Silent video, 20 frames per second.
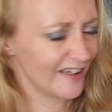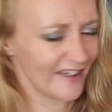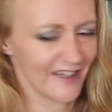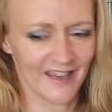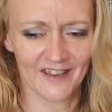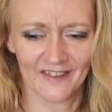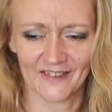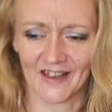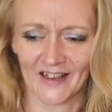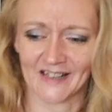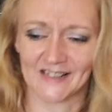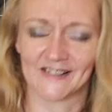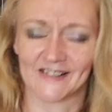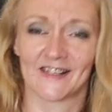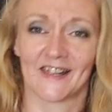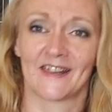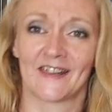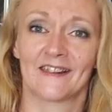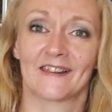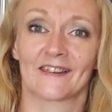In that
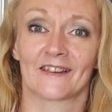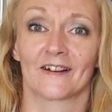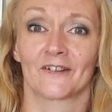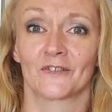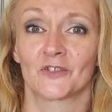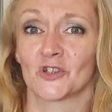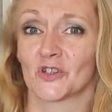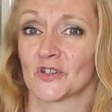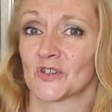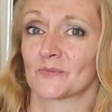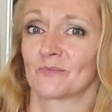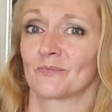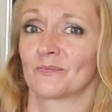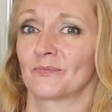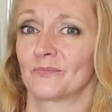sink that I've just